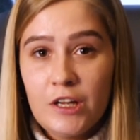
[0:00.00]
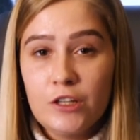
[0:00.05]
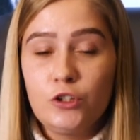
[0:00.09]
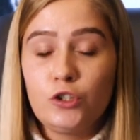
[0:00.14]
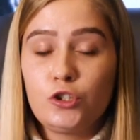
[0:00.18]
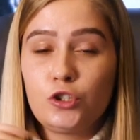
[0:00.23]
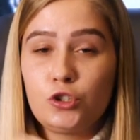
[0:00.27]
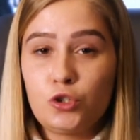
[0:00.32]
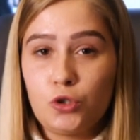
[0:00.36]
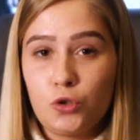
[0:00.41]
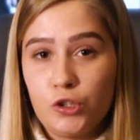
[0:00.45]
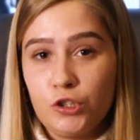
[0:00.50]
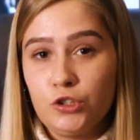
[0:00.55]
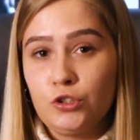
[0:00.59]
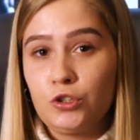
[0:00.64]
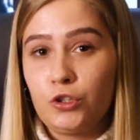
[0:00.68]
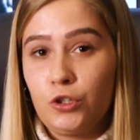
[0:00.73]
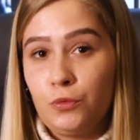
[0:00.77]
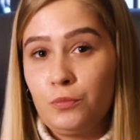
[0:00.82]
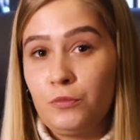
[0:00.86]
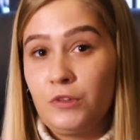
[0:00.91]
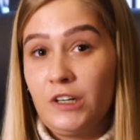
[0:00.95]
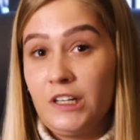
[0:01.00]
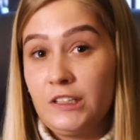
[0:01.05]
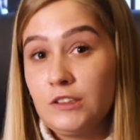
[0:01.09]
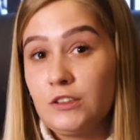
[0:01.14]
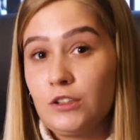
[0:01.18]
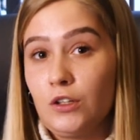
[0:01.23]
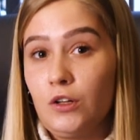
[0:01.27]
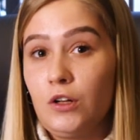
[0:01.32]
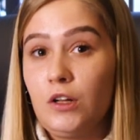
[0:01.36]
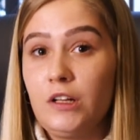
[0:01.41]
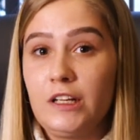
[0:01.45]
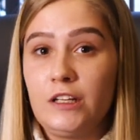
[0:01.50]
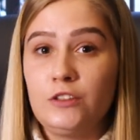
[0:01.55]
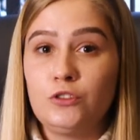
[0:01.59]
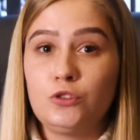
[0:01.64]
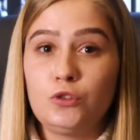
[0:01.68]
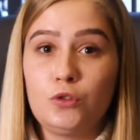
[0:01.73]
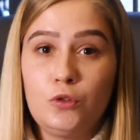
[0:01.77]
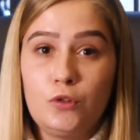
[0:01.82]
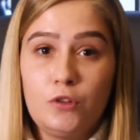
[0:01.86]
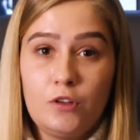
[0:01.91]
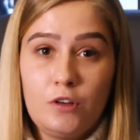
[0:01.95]
the short-term rental
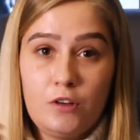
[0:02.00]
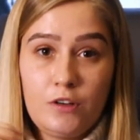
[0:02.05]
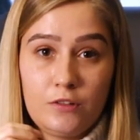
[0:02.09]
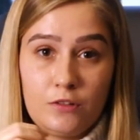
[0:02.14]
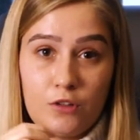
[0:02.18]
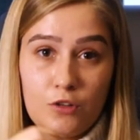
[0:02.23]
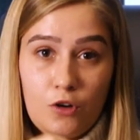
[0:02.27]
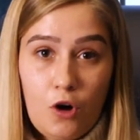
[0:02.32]
into the